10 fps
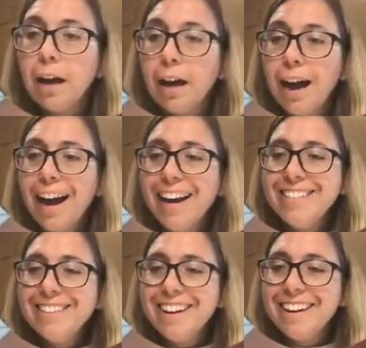Hi,
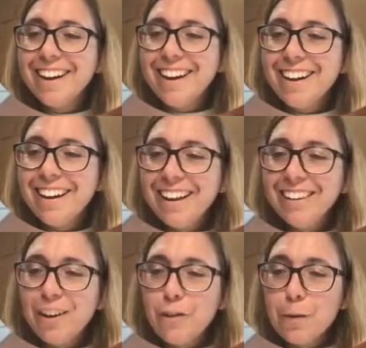Donna.
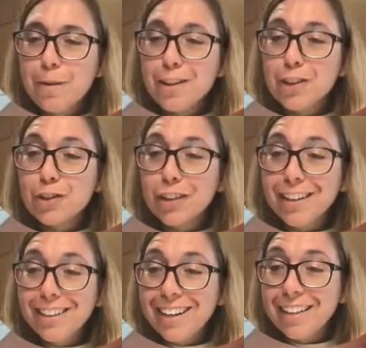Hello from
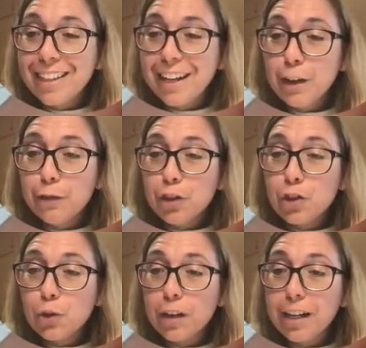Australia. Thank you for
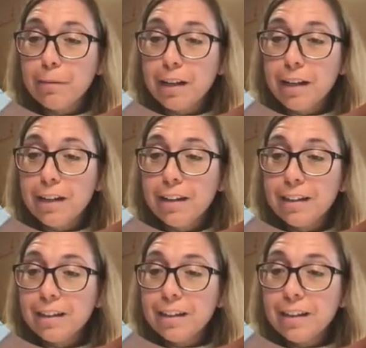joining me.
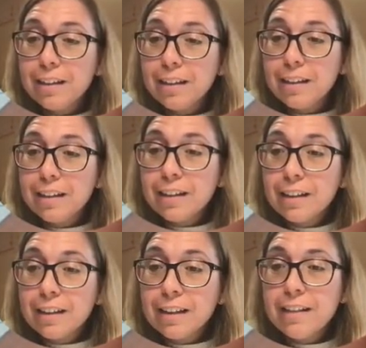
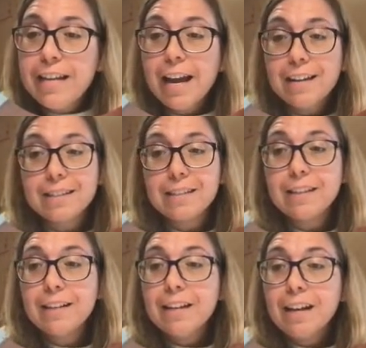Yes.
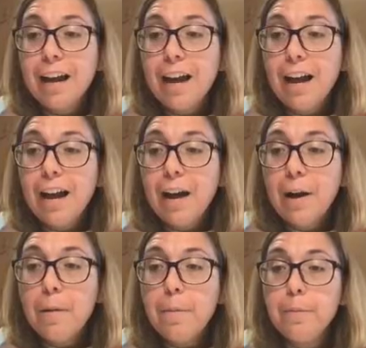
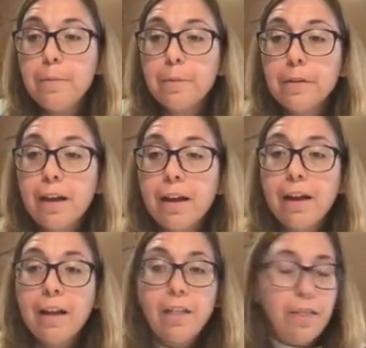So
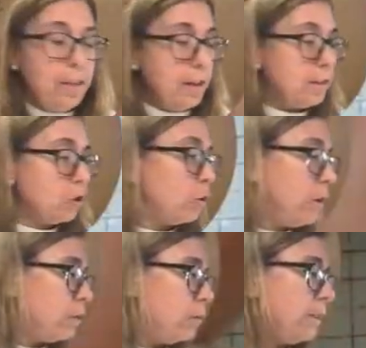
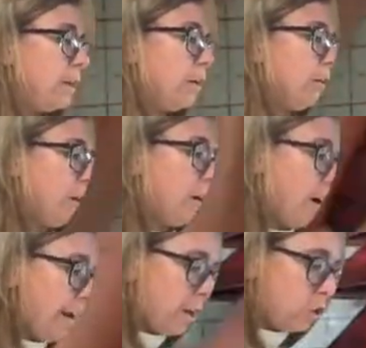these ones here, Donna,
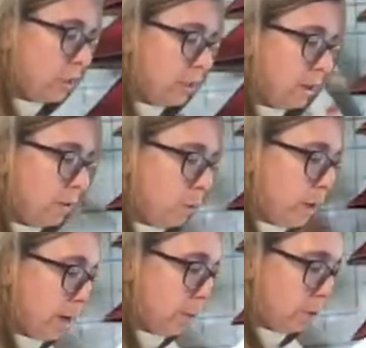I actually did on the
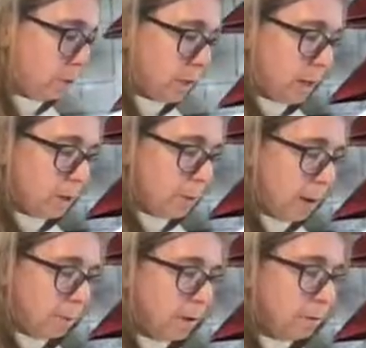weekend with retired paper.